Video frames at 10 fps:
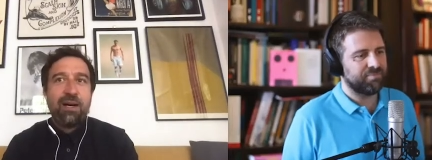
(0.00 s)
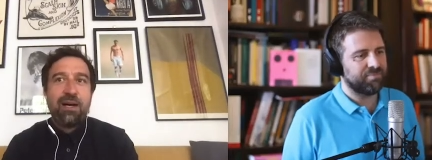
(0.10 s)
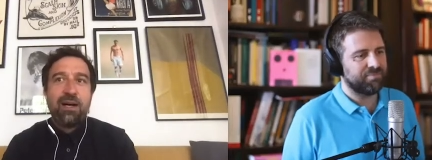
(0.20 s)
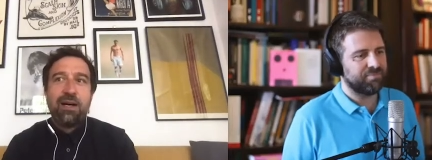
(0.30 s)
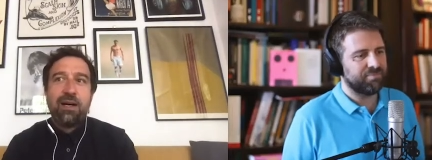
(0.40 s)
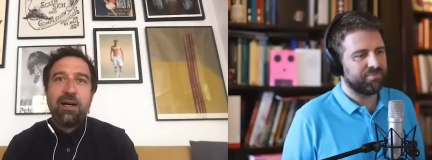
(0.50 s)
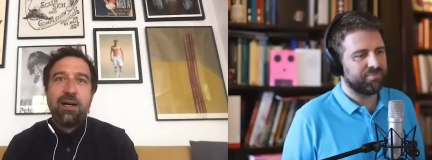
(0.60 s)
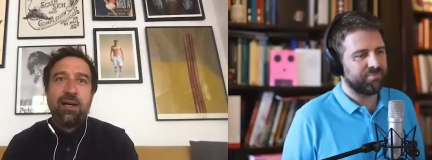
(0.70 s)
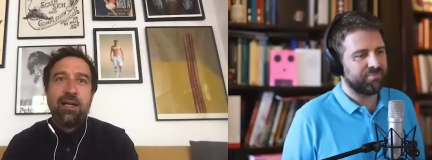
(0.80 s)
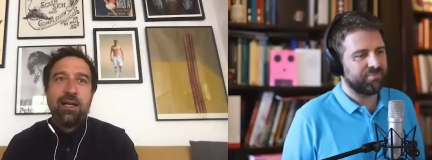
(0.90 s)
Speaker 1: uh,
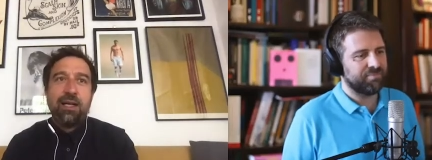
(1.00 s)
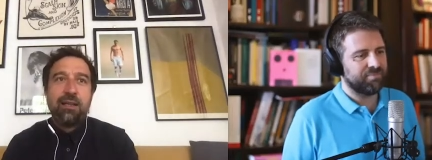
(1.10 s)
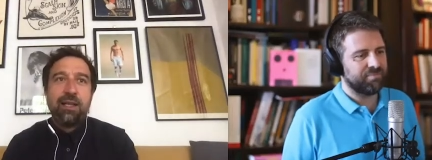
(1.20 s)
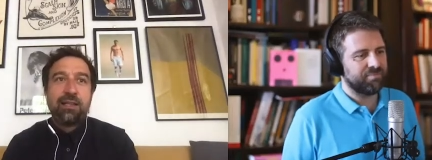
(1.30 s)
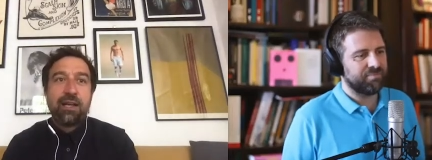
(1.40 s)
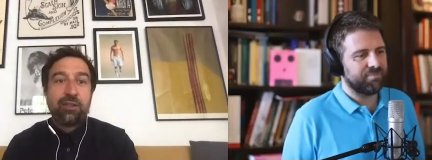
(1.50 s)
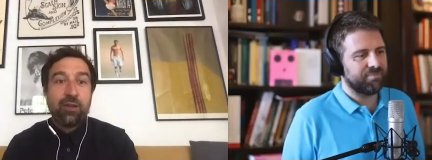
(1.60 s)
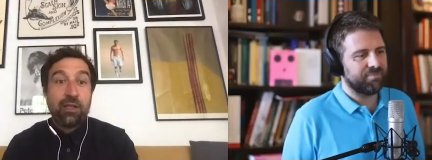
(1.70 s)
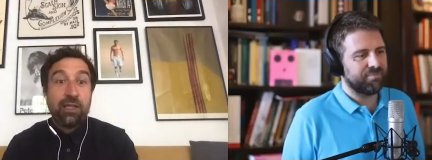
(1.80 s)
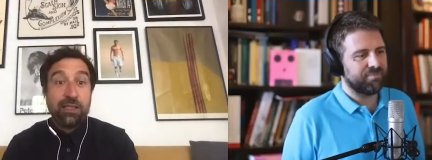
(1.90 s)
eh, the
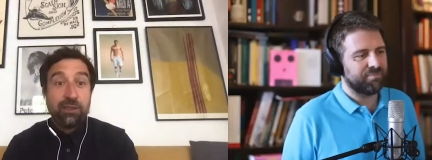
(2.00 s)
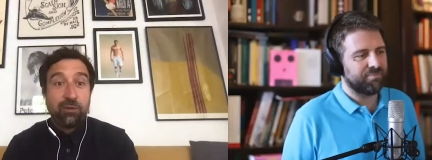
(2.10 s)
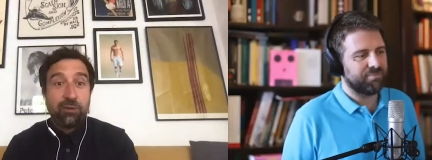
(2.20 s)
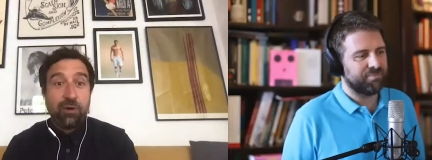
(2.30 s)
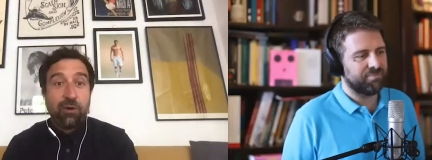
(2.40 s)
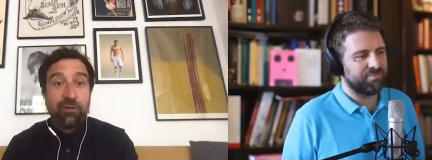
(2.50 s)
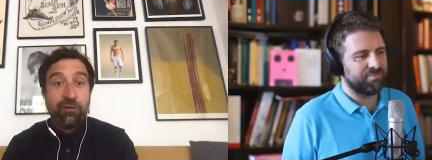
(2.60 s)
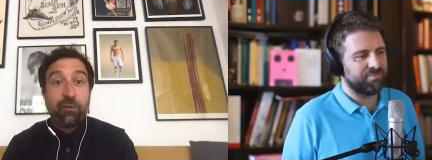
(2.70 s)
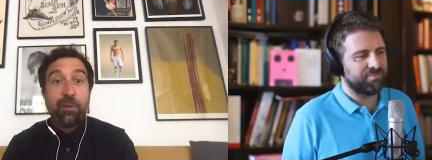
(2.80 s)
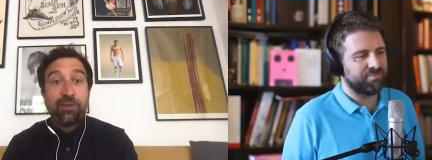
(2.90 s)
International Institute of
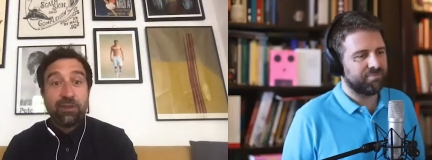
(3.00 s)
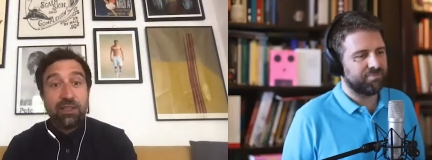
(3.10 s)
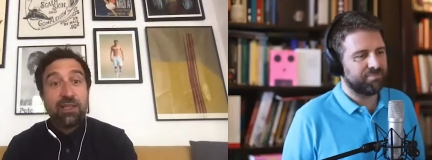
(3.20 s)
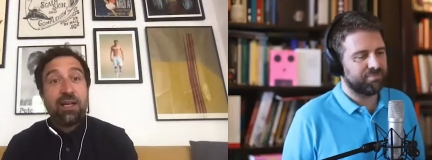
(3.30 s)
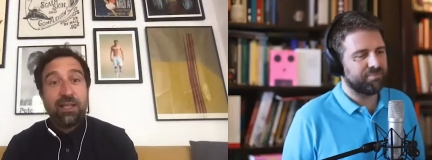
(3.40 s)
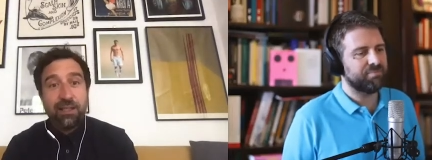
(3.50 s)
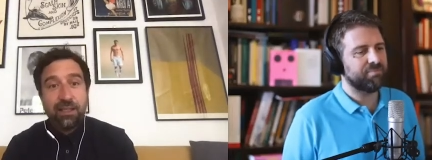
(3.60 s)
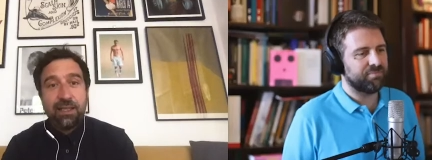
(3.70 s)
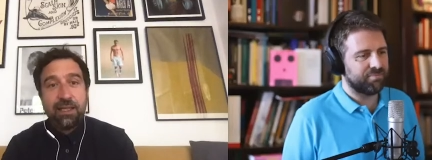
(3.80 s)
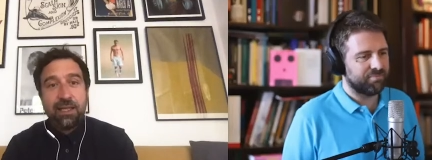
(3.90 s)
Information Design.
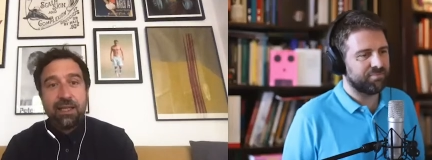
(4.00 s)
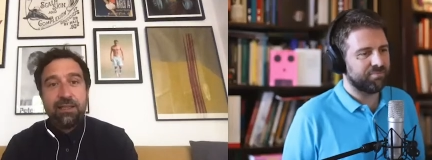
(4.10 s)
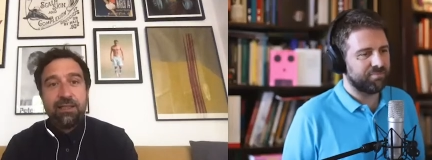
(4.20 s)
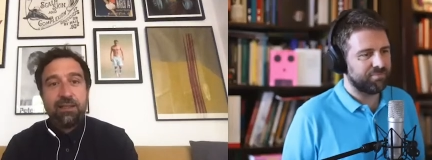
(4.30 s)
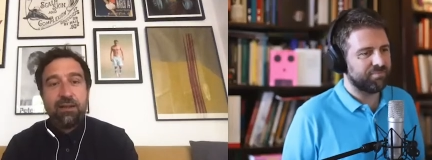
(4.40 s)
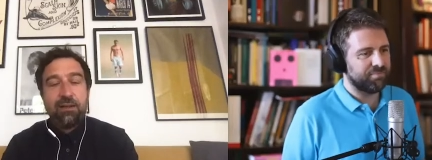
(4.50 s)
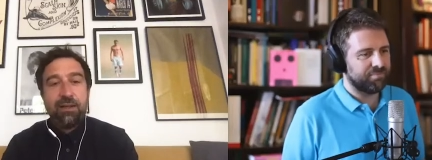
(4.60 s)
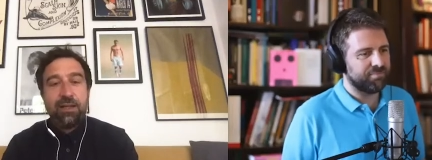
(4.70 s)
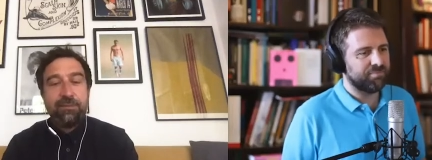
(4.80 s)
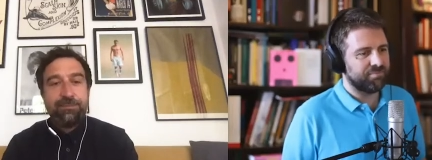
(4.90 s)
So
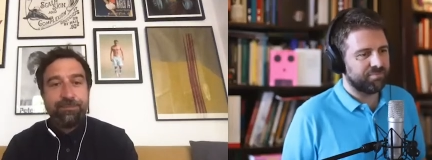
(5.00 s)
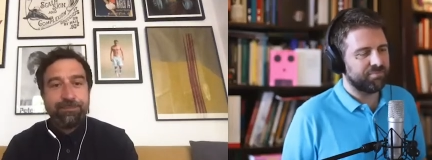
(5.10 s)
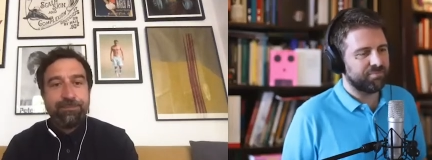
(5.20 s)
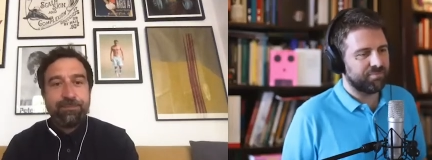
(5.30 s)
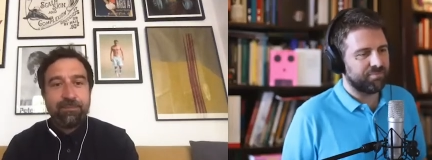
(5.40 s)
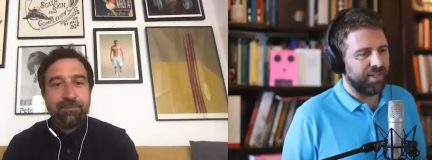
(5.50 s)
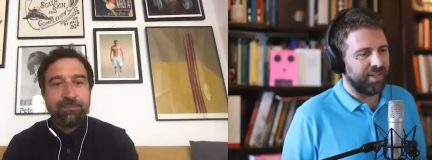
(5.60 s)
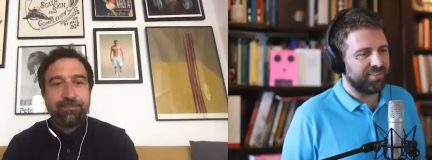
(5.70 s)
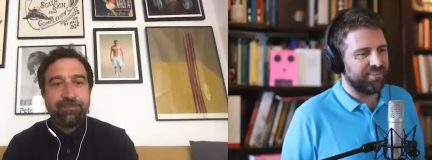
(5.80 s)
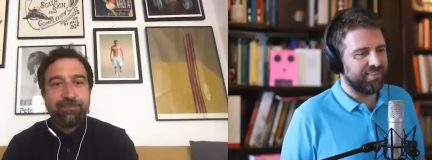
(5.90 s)
yeah.
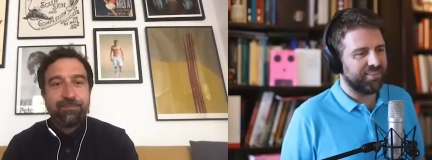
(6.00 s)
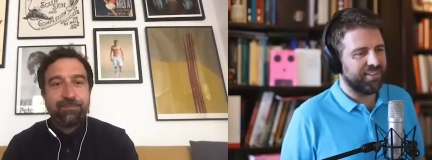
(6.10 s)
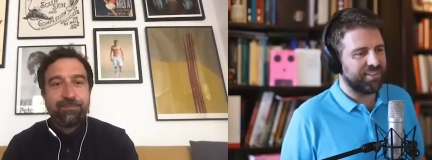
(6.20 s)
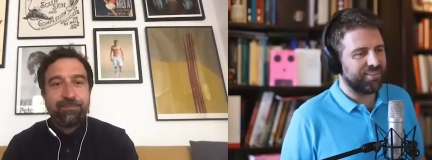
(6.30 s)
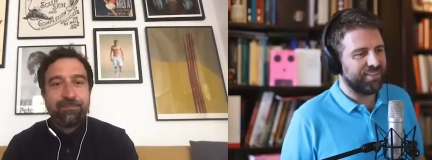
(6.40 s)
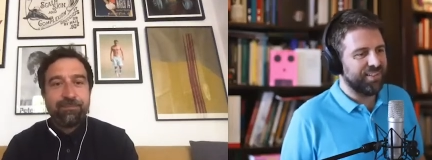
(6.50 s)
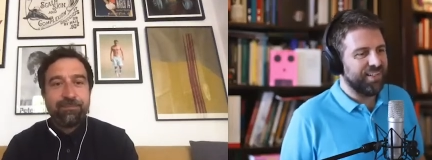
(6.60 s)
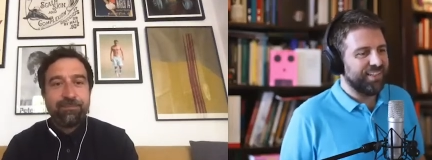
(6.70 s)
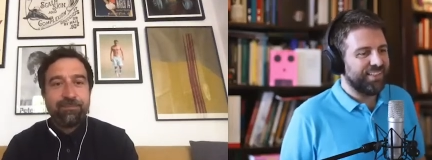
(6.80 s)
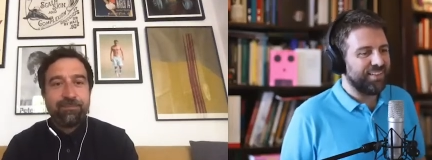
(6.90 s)
Speaker 2: Excellent, excellent.
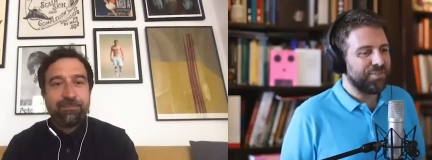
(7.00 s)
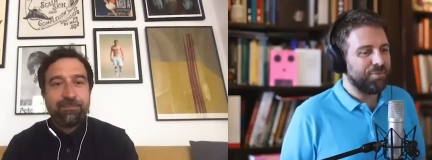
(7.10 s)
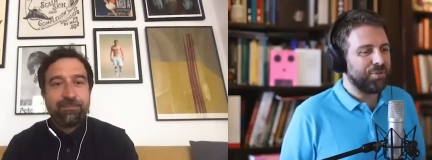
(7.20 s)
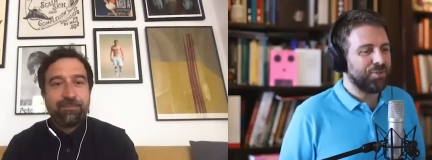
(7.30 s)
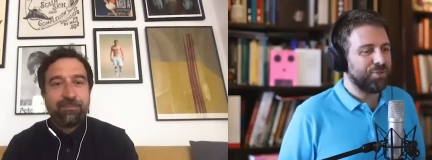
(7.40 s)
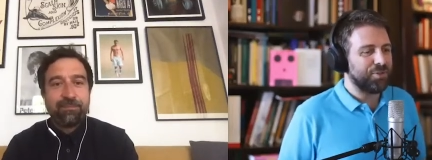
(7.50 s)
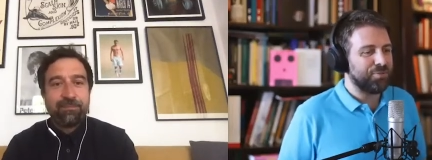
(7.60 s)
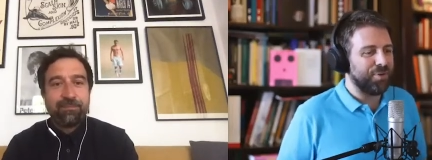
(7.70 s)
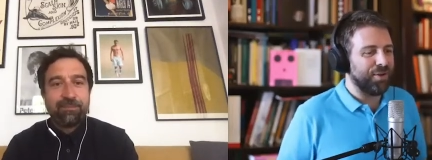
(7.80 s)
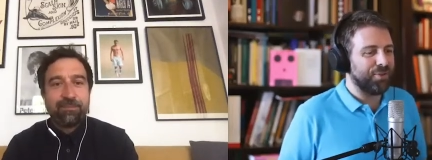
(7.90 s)
Tell us about your,
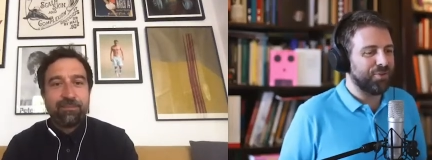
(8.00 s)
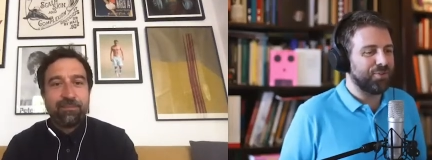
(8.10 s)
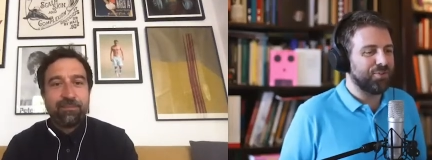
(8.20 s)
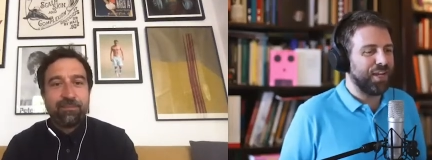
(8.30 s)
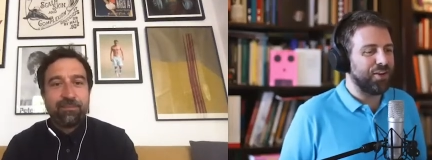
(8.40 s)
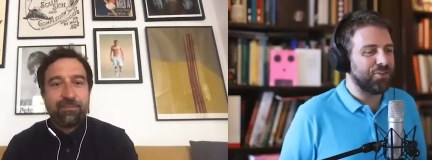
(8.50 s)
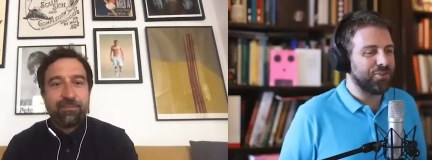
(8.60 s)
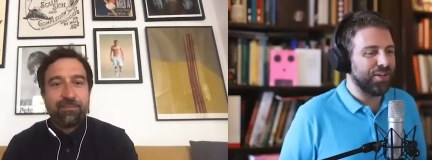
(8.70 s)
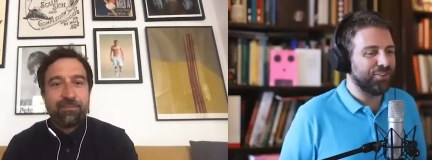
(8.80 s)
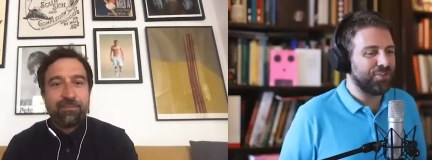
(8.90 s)
your path to education.